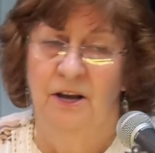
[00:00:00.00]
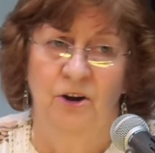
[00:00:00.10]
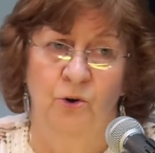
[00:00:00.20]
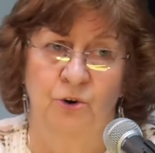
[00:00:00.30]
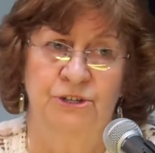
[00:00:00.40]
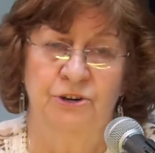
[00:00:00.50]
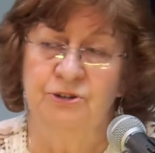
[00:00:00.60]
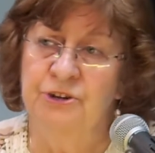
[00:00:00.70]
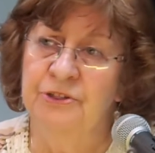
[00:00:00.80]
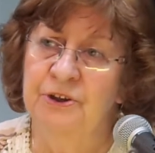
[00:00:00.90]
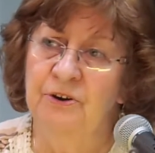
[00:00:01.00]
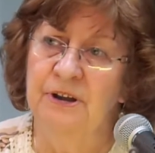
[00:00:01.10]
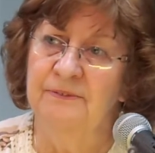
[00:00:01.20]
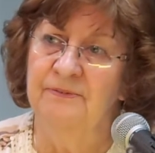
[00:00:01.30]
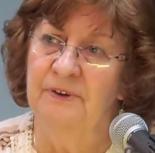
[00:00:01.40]
Of course, there's a
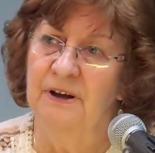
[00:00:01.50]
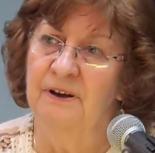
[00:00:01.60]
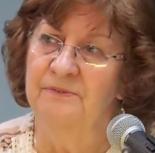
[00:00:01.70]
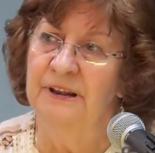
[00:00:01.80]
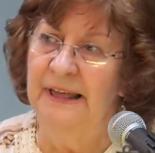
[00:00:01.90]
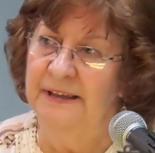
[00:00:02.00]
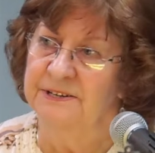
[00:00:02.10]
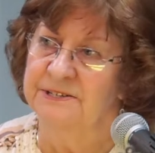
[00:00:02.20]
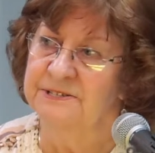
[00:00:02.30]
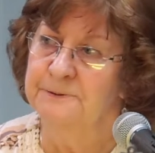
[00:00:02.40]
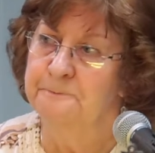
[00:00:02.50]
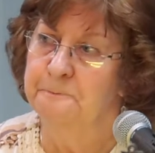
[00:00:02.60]
theory of Atlantis.